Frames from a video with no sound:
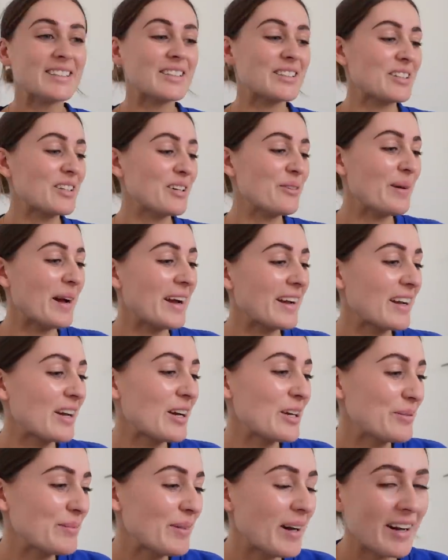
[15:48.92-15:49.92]
Just got back
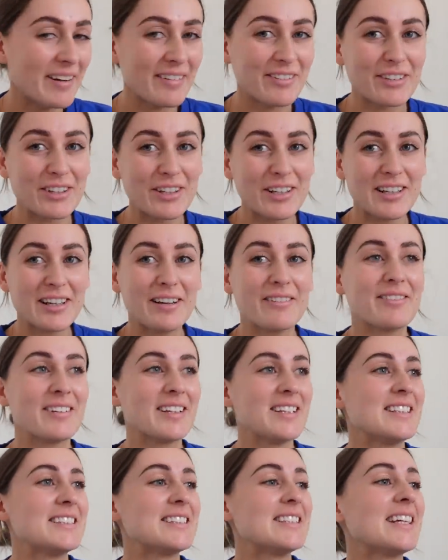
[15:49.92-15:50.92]
home after a
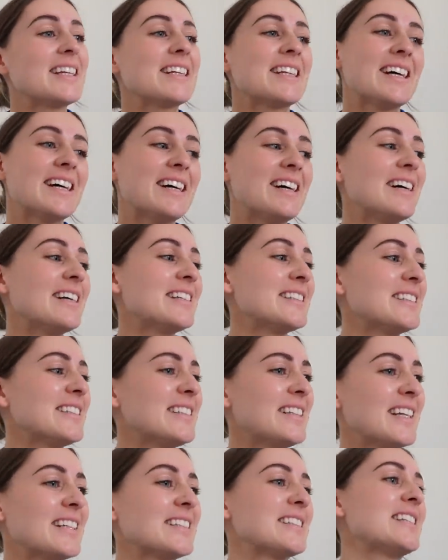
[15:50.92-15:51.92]
lovely dinner. I
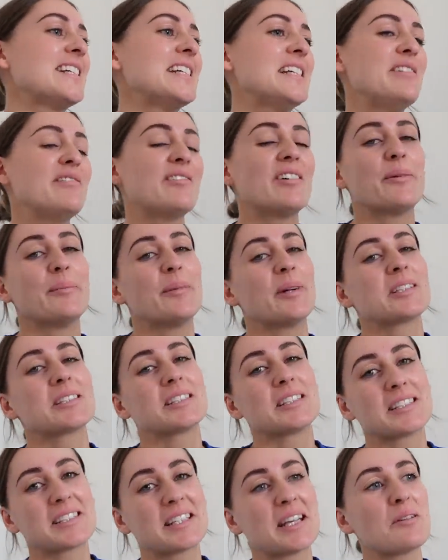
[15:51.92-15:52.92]
didn't actually eat very much,
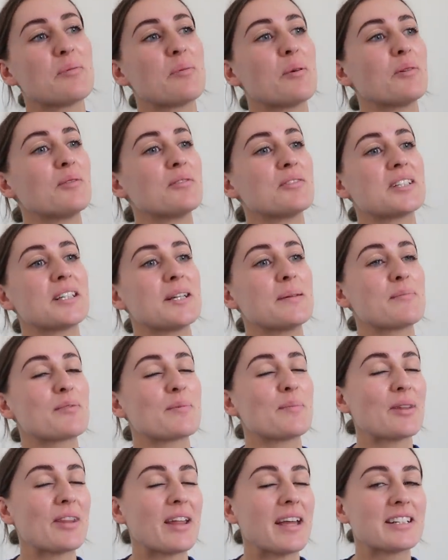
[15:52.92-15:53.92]
I just had a bowl of chips,
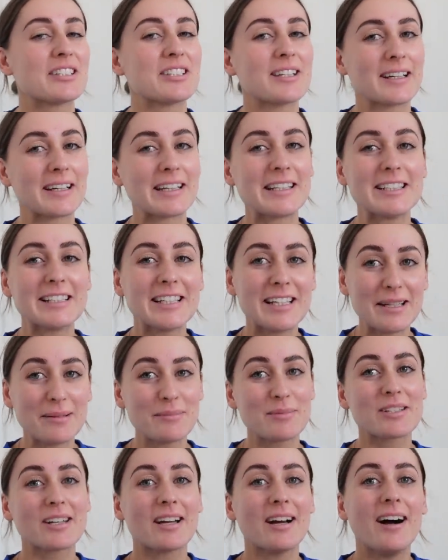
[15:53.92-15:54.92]
but their chunky
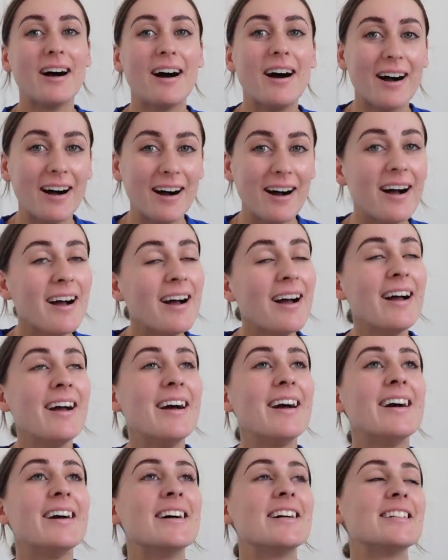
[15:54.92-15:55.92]
chips are
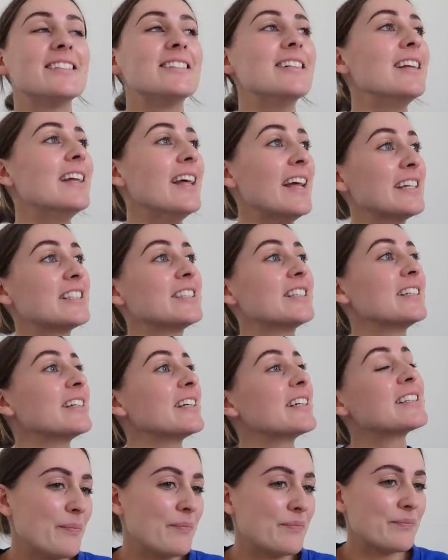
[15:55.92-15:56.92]

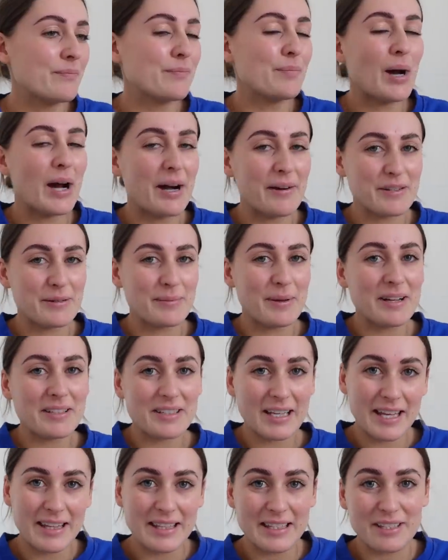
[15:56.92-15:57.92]
delicious. But I was about
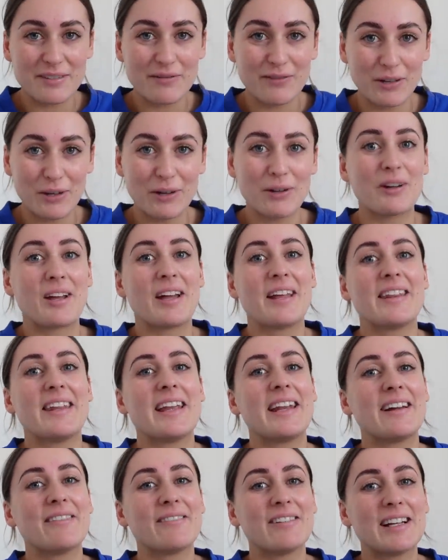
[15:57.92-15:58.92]
to end this vlog and
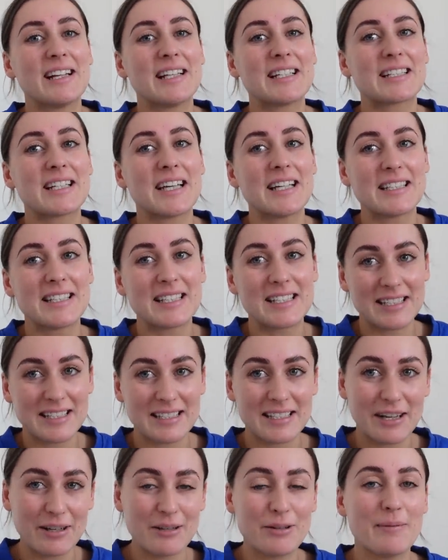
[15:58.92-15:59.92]
then I realised I didn't
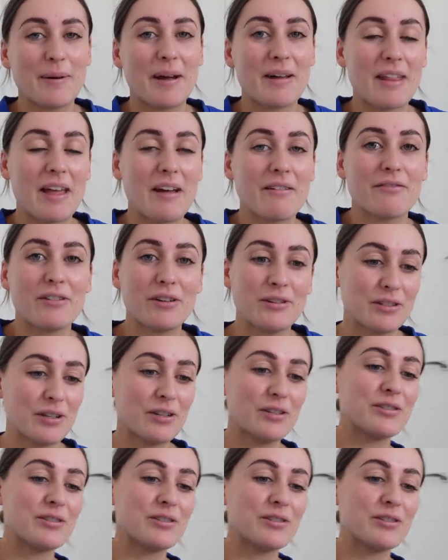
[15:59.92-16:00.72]
tell you about that photo